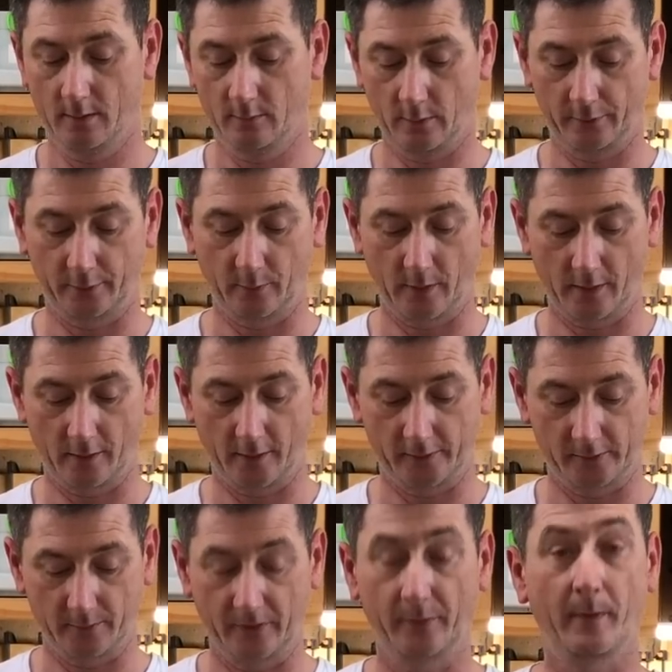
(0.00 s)
wondering whether I
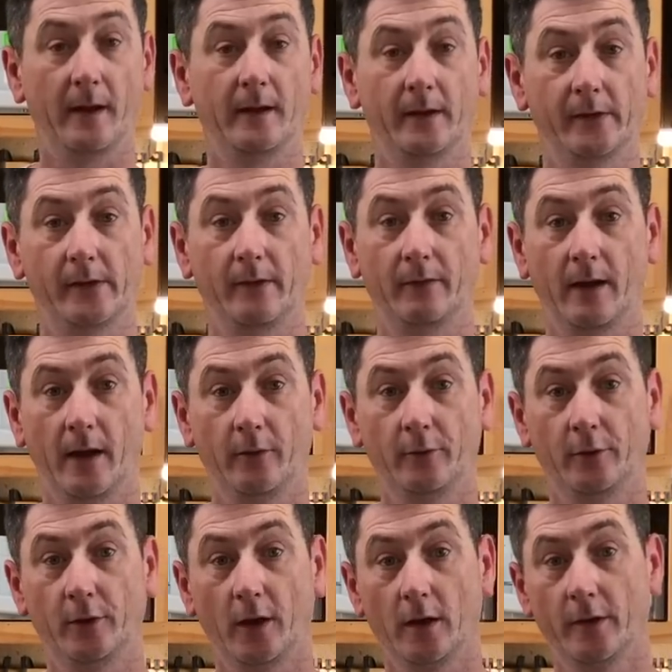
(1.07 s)
should be spending
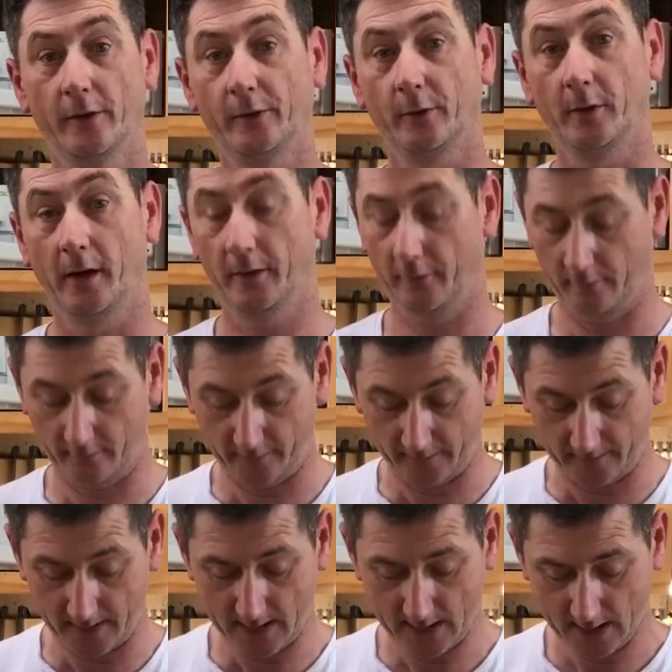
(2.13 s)
$700 or
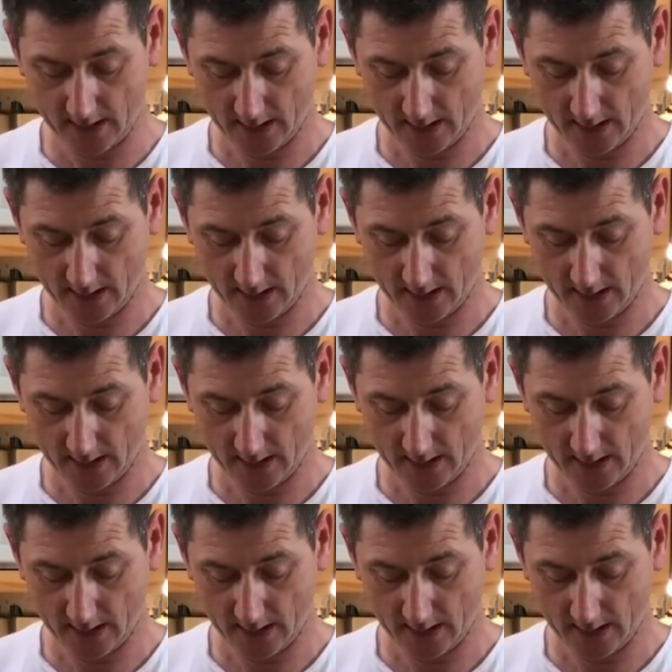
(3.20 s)
$150,